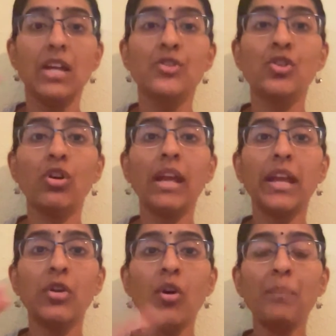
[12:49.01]
So like
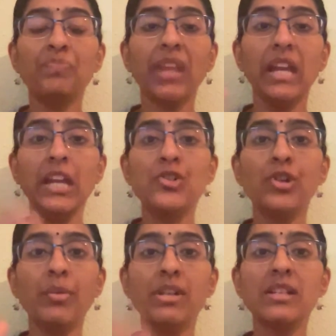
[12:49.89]
each
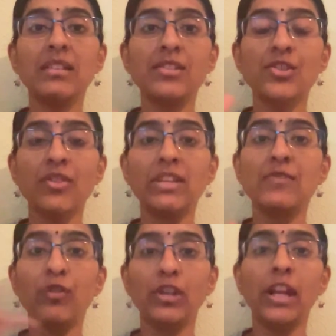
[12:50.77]
universe consists of these
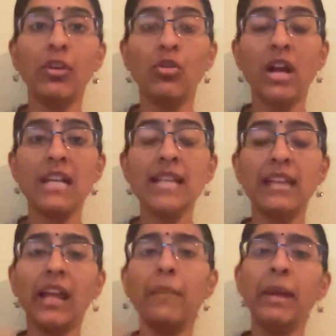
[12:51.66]
14 lokas,
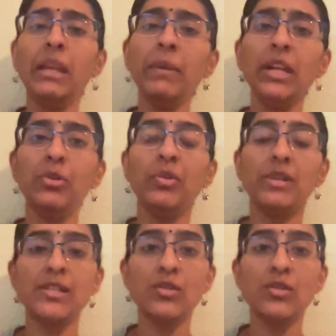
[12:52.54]
and there are many universes.